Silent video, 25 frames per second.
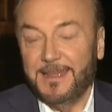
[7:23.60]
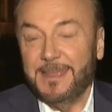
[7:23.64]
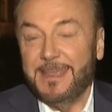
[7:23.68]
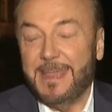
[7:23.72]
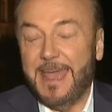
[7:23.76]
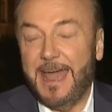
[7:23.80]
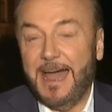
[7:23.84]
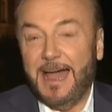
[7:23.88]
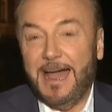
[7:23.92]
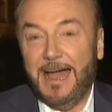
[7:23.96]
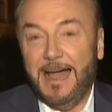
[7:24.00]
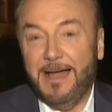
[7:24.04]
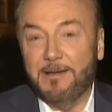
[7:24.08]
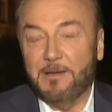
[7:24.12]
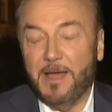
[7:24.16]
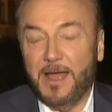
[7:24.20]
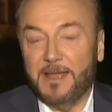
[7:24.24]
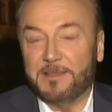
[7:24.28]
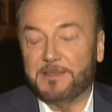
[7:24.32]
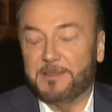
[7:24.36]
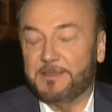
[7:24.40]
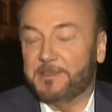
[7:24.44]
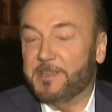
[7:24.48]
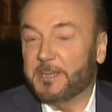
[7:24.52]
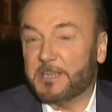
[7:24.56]
Yeah, uh,
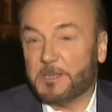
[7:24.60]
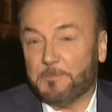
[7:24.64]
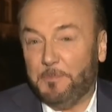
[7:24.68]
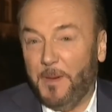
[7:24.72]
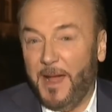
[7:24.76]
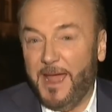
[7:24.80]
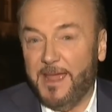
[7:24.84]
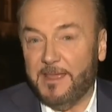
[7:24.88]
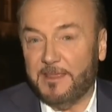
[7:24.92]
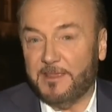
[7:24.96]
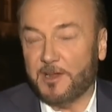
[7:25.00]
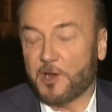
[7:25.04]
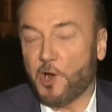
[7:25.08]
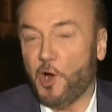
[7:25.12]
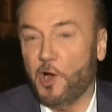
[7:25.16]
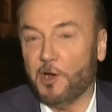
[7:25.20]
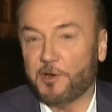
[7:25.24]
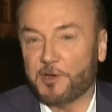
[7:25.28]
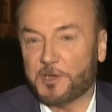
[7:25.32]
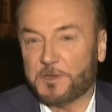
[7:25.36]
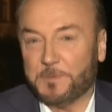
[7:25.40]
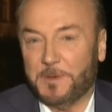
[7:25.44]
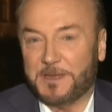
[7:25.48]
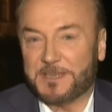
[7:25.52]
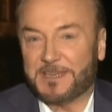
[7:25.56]
uh, despite the
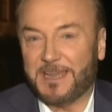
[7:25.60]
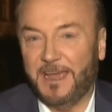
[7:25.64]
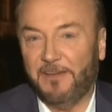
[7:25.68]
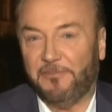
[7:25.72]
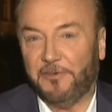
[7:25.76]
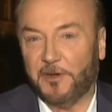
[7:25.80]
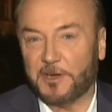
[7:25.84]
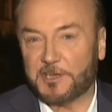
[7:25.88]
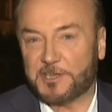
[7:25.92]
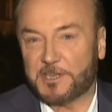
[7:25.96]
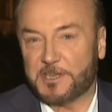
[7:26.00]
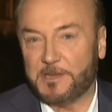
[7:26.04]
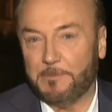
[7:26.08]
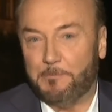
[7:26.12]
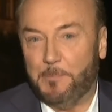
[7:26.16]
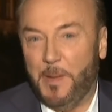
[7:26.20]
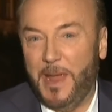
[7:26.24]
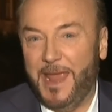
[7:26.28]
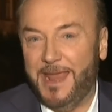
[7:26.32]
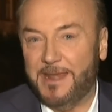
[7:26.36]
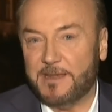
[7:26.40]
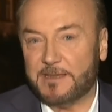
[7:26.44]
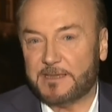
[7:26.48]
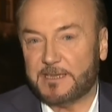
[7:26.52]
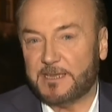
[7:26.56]
congressman's efforts to
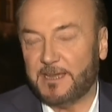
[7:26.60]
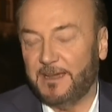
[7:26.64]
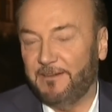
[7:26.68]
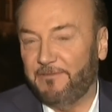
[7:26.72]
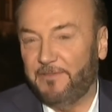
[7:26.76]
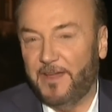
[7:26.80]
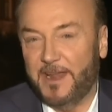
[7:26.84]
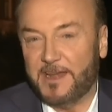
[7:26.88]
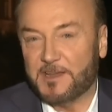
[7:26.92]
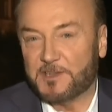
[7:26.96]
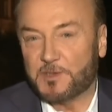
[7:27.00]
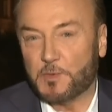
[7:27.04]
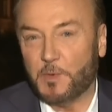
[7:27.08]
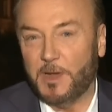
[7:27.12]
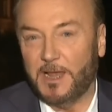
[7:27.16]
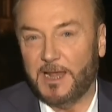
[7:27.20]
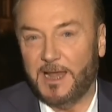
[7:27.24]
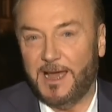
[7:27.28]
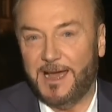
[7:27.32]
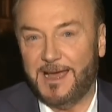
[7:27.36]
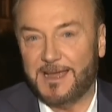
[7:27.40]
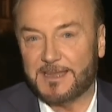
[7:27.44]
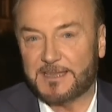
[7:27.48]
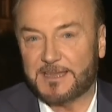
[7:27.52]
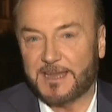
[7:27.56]
paint uh,
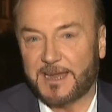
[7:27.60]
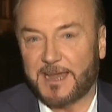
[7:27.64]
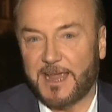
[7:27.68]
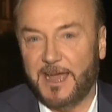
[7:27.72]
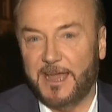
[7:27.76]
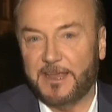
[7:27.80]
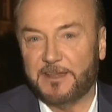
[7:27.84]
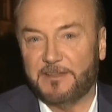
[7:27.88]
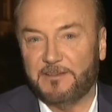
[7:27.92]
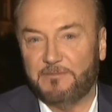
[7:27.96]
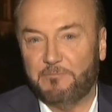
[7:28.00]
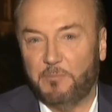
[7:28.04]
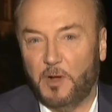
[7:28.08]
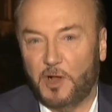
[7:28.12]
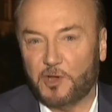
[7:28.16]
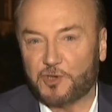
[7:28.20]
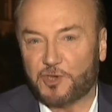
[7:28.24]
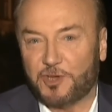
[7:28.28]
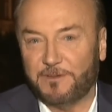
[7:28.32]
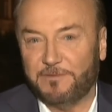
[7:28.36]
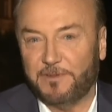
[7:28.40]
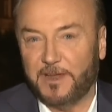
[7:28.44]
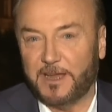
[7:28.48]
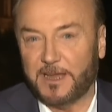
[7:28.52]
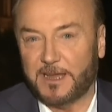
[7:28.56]
Venezuela as a kind of
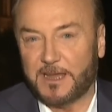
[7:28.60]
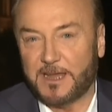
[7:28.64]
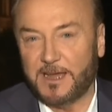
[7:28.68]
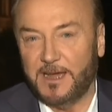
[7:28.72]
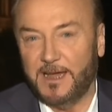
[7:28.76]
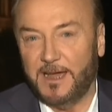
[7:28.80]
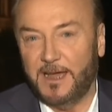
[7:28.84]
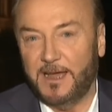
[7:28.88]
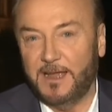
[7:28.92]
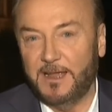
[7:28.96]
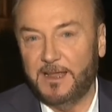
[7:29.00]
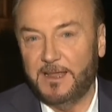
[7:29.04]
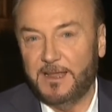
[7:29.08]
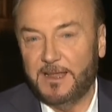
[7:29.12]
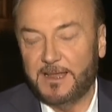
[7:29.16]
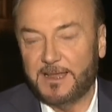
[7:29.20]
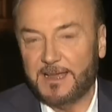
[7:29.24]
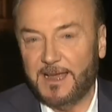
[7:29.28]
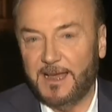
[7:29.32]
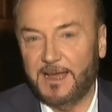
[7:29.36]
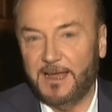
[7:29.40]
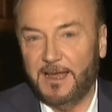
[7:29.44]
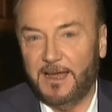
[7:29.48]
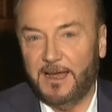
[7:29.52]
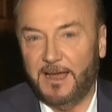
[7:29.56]
Bolshevik, uh,
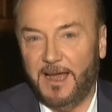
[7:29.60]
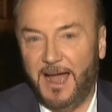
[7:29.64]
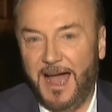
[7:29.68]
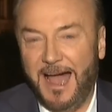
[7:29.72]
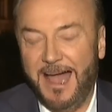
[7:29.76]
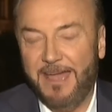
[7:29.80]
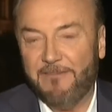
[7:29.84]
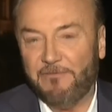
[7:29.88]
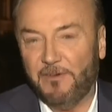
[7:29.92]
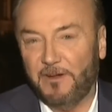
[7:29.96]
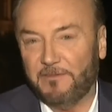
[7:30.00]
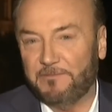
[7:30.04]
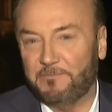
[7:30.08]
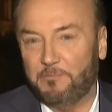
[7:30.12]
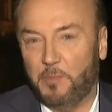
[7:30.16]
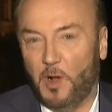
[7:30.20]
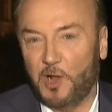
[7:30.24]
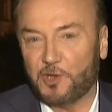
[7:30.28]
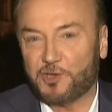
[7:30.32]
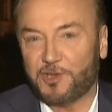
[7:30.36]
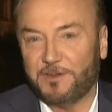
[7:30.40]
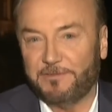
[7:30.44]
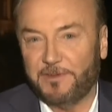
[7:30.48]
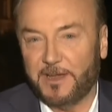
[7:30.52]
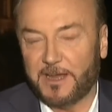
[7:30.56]
uh, a hive of
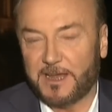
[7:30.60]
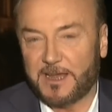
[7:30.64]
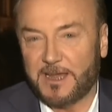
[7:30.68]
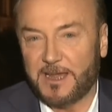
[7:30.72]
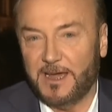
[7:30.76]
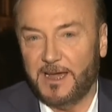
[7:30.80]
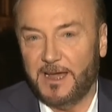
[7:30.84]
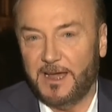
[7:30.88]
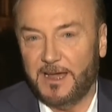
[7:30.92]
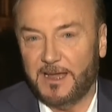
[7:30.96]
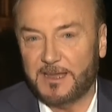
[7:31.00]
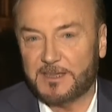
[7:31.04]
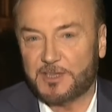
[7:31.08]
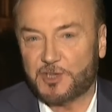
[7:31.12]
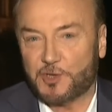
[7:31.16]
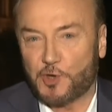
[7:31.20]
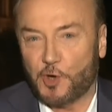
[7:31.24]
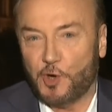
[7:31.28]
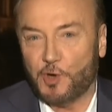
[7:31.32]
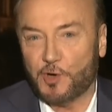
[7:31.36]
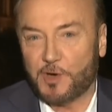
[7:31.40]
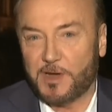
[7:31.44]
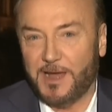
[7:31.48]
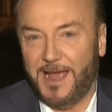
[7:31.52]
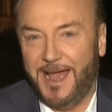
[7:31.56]
Bolshevik
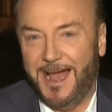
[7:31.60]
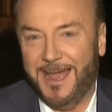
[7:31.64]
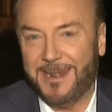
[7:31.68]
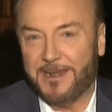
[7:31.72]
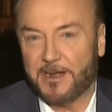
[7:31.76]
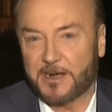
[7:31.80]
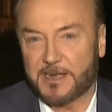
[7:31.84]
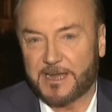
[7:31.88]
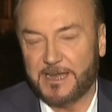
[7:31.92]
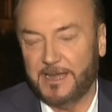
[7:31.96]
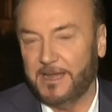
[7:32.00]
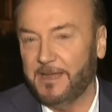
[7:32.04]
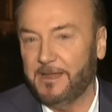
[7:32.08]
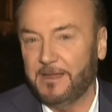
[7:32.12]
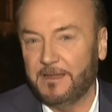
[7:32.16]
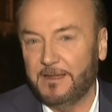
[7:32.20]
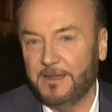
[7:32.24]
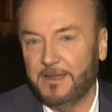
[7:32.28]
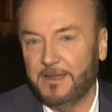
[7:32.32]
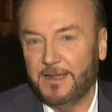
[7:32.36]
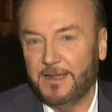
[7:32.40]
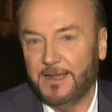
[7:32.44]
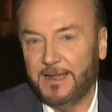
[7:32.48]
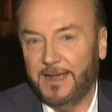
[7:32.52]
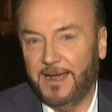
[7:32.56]
stroke anarchy,
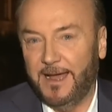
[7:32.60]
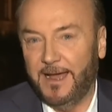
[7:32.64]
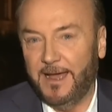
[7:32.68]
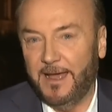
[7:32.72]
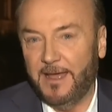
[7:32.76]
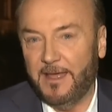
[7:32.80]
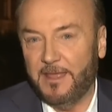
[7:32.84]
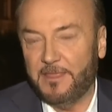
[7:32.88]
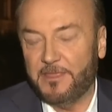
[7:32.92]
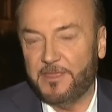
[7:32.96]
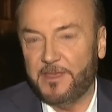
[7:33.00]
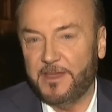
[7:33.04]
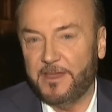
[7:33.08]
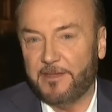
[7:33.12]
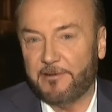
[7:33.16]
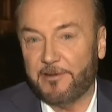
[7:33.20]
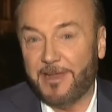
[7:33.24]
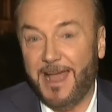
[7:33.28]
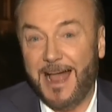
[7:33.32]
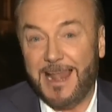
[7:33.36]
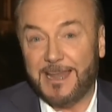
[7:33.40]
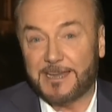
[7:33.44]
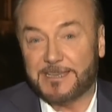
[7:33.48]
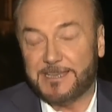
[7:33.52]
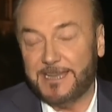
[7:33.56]
the
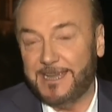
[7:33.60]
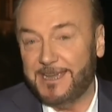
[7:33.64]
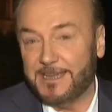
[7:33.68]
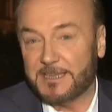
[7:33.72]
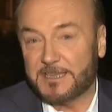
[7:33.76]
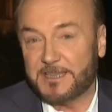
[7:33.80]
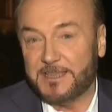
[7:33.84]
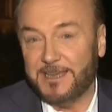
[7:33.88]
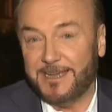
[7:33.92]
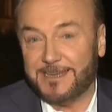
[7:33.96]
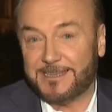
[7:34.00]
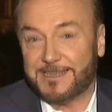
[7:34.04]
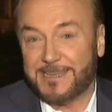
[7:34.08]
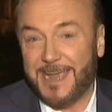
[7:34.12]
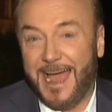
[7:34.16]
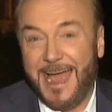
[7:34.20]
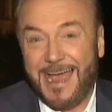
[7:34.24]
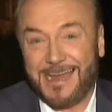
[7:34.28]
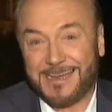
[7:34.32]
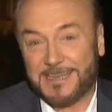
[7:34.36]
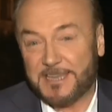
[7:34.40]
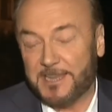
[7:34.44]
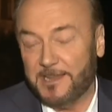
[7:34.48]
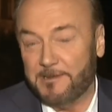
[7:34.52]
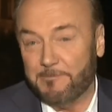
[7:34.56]
reality is that
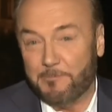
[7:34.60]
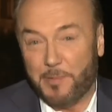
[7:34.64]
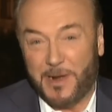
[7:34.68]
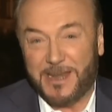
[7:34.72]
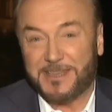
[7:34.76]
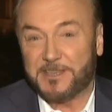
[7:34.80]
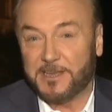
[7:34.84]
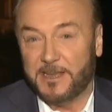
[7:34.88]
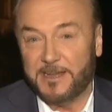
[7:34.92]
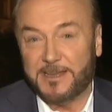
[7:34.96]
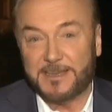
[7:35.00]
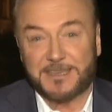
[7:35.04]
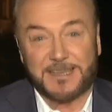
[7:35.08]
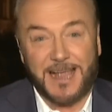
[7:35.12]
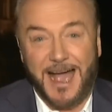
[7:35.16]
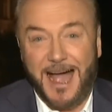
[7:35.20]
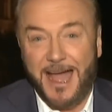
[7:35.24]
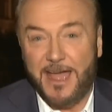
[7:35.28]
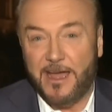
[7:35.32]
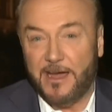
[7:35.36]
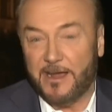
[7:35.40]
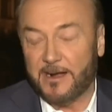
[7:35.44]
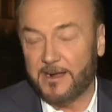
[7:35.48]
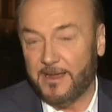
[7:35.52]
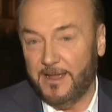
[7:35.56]
tax in Britain is
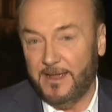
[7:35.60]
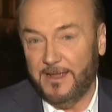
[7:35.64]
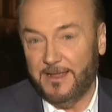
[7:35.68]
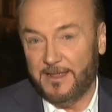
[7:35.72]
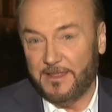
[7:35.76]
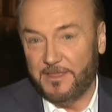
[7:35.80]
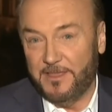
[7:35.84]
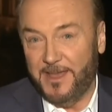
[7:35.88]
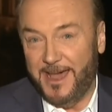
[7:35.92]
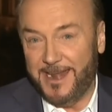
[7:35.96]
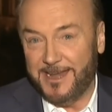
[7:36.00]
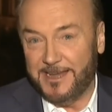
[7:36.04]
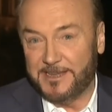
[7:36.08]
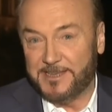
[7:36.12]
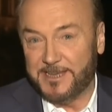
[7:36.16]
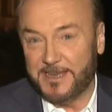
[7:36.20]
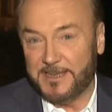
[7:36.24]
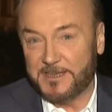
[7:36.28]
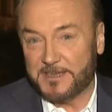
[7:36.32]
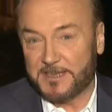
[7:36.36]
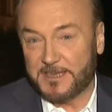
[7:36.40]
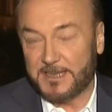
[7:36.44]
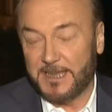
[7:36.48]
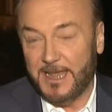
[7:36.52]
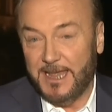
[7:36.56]
higher than it
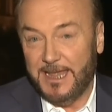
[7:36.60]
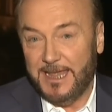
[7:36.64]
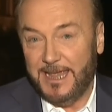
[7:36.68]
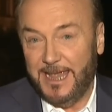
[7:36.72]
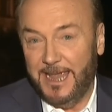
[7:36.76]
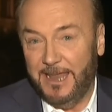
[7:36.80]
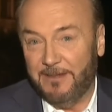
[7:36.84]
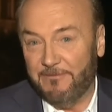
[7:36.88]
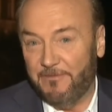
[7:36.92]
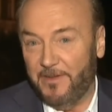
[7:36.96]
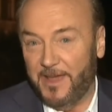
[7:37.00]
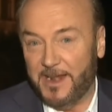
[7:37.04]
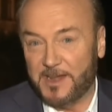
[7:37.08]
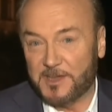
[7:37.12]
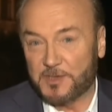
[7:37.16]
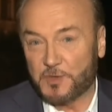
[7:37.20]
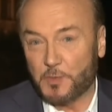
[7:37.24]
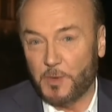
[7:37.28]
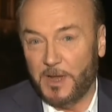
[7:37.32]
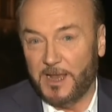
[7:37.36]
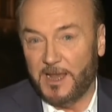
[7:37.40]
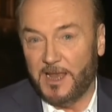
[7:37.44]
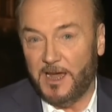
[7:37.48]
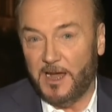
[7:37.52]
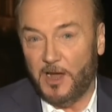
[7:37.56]
is in
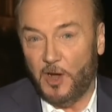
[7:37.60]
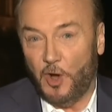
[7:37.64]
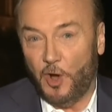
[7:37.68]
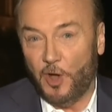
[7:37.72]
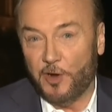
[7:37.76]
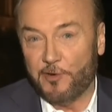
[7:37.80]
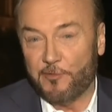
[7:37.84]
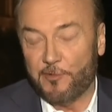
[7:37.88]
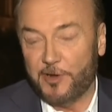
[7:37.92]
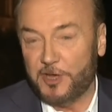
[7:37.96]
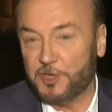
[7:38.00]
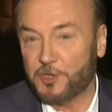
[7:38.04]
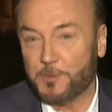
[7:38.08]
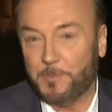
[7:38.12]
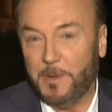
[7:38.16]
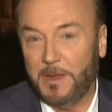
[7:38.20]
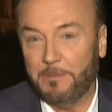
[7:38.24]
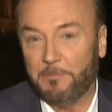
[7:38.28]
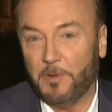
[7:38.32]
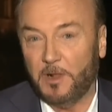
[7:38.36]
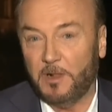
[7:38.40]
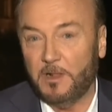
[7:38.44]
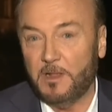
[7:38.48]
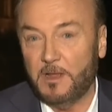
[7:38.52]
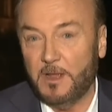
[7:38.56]
Venezuela on rich
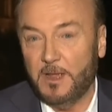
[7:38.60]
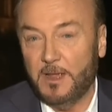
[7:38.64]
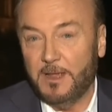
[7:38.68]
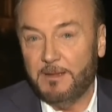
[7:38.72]
people.